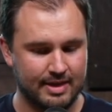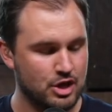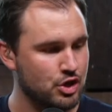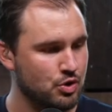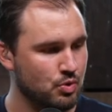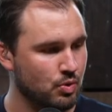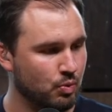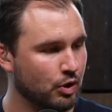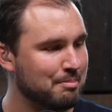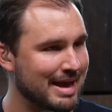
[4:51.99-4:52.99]
that you
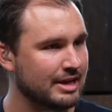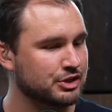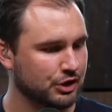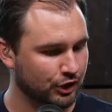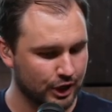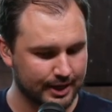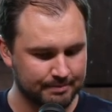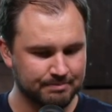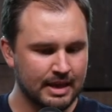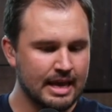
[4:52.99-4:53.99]
were made to look.
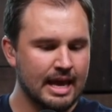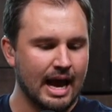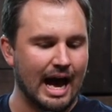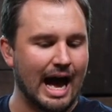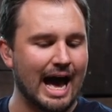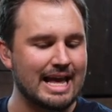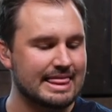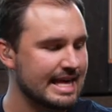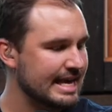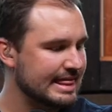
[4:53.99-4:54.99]
I
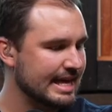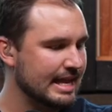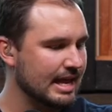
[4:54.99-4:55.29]
think that